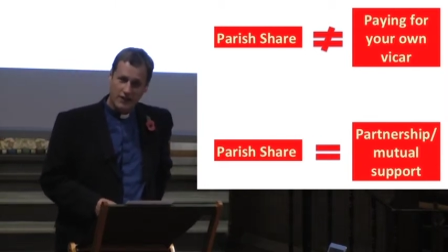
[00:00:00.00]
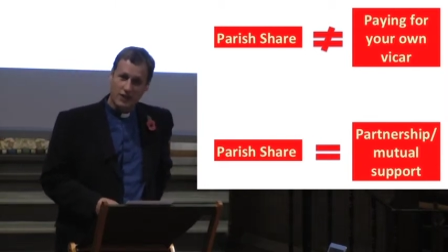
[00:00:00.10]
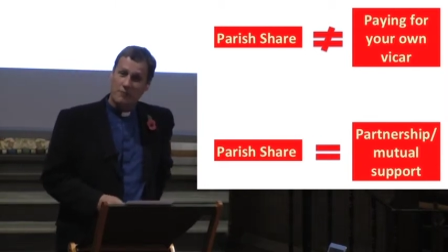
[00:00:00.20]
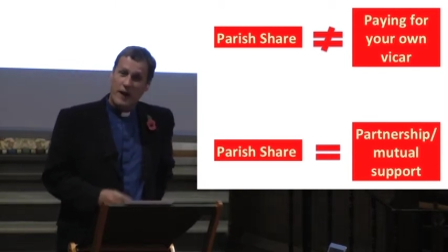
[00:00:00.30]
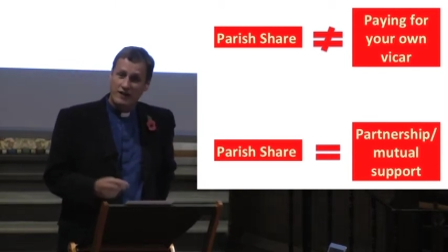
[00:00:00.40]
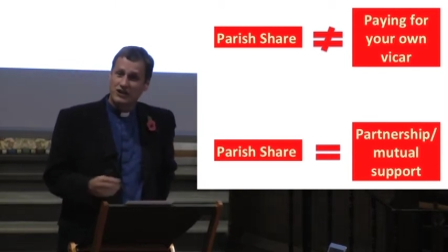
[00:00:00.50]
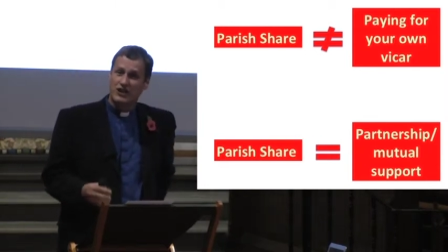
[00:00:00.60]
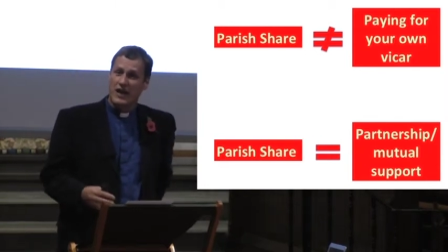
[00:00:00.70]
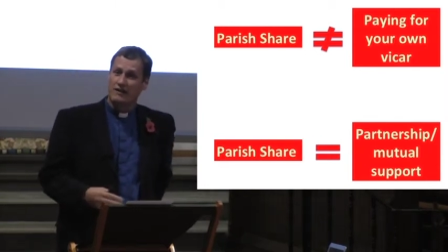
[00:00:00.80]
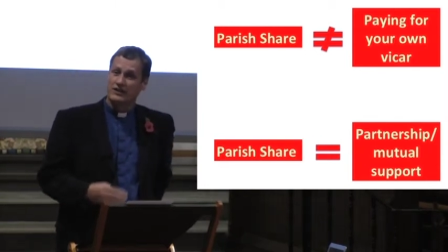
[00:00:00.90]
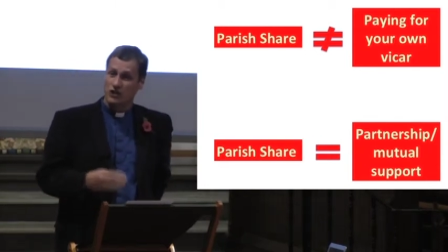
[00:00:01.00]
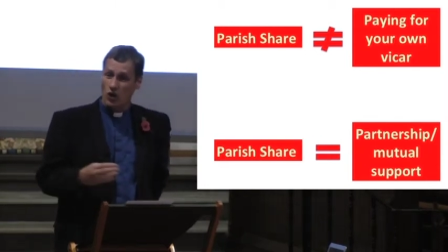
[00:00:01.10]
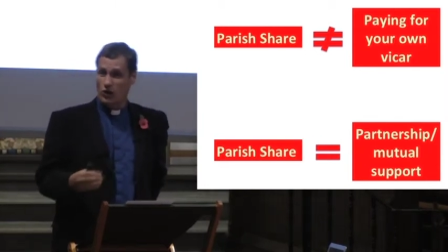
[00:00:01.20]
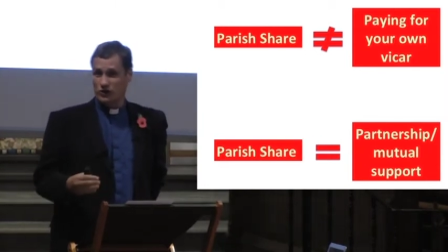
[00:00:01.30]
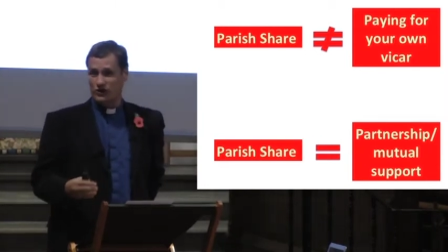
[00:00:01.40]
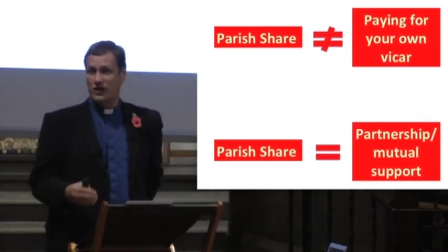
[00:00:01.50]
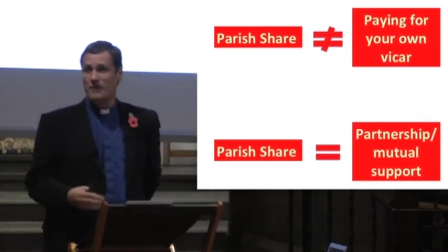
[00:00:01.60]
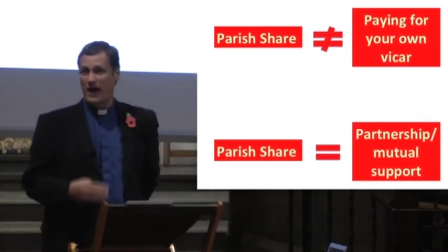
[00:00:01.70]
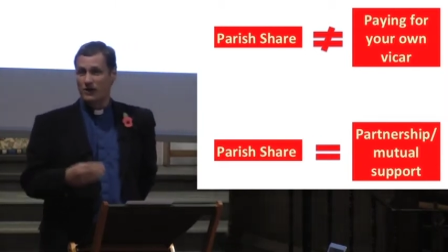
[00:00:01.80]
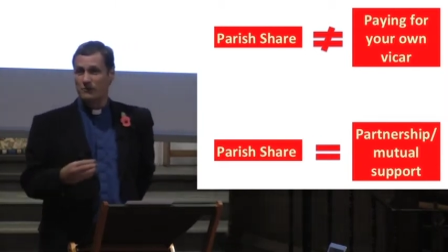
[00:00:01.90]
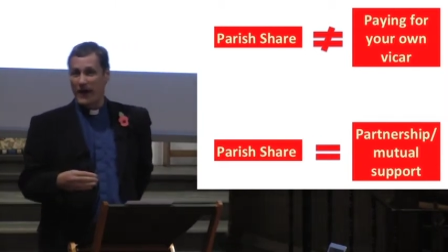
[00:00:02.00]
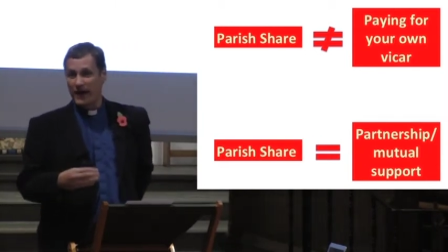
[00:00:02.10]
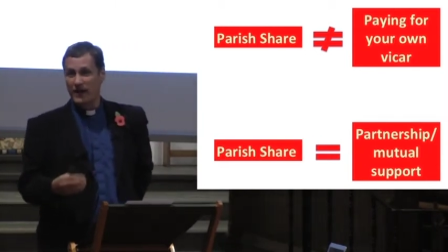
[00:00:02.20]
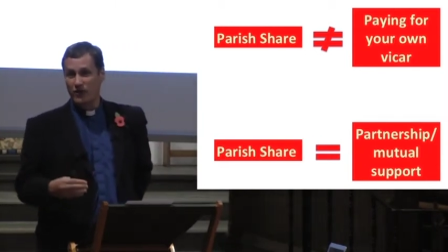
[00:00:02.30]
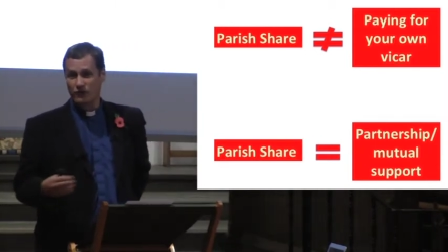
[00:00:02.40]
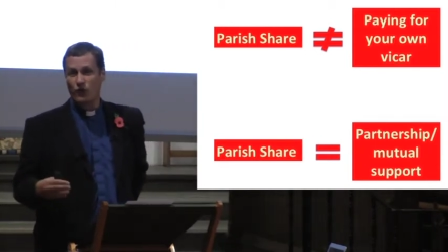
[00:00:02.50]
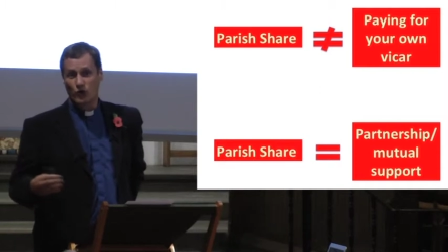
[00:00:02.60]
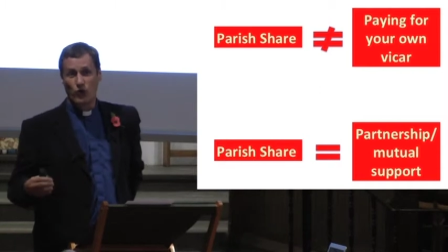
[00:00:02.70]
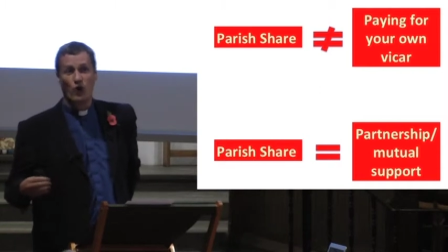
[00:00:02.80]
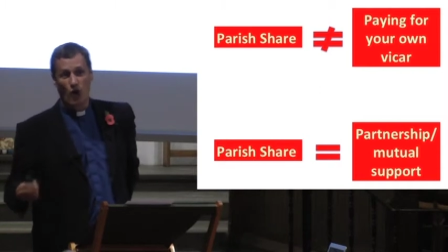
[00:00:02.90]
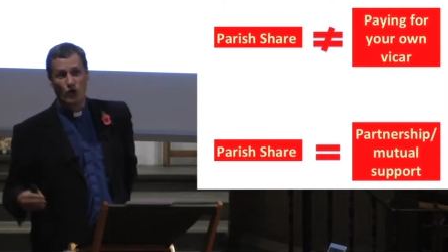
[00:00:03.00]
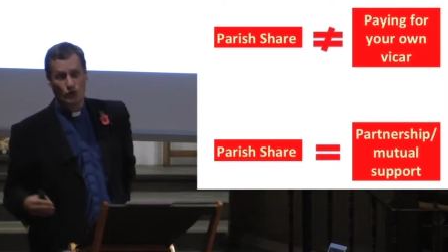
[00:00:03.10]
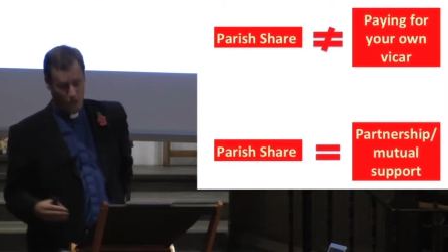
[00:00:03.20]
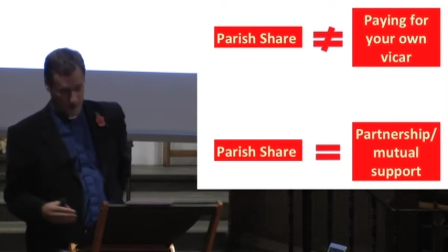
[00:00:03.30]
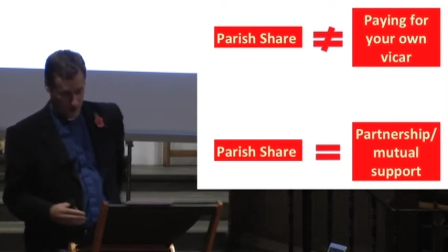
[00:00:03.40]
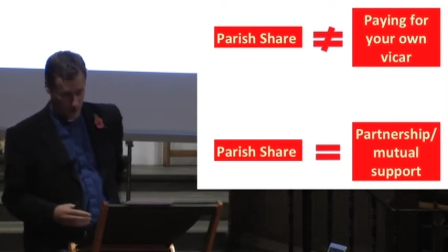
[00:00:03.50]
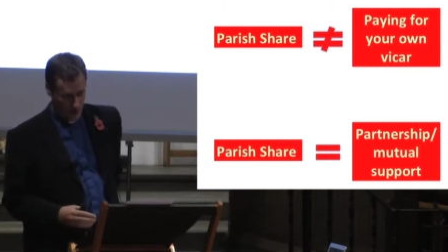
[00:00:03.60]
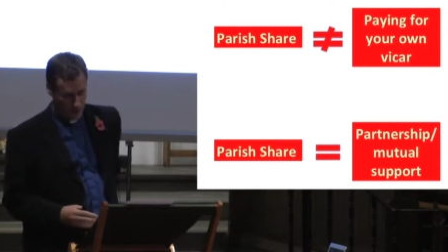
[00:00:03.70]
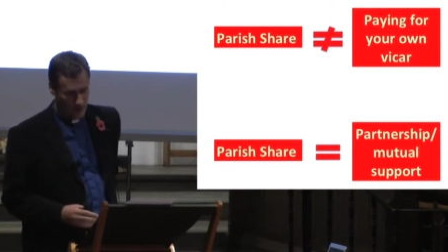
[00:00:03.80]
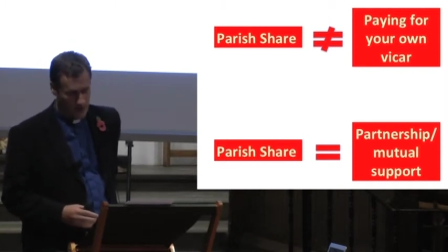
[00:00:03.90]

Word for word: that parish share is not about paying for your own vicar,